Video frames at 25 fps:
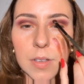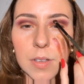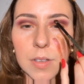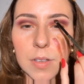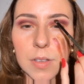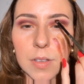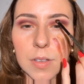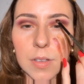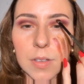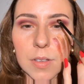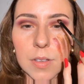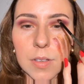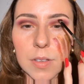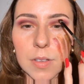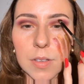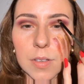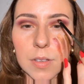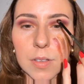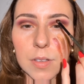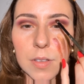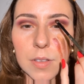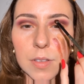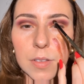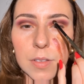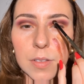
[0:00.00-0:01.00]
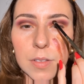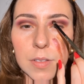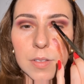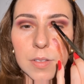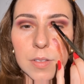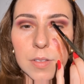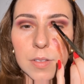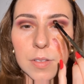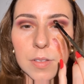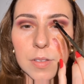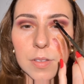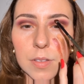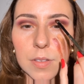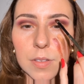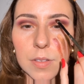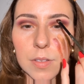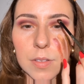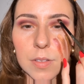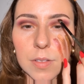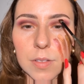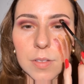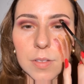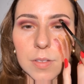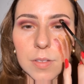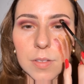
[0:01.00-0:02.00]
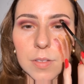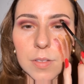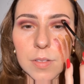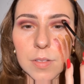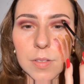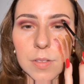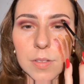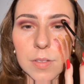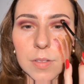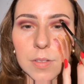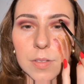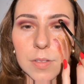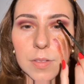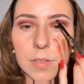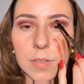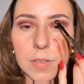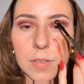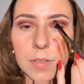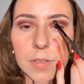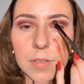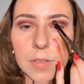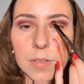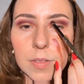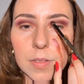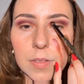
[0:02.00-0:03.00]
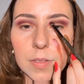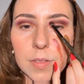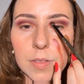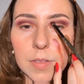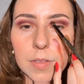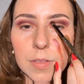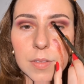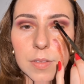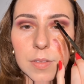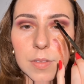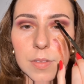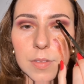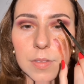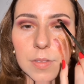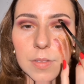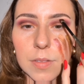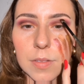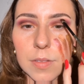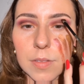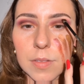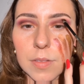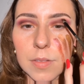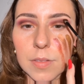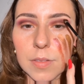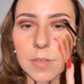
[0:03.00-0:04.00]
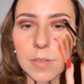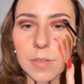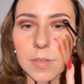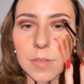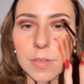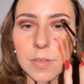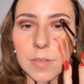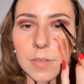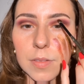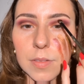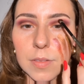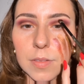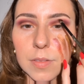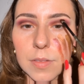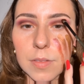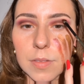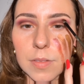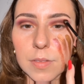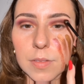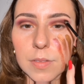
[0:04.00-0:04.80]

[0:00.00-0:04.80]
(silence)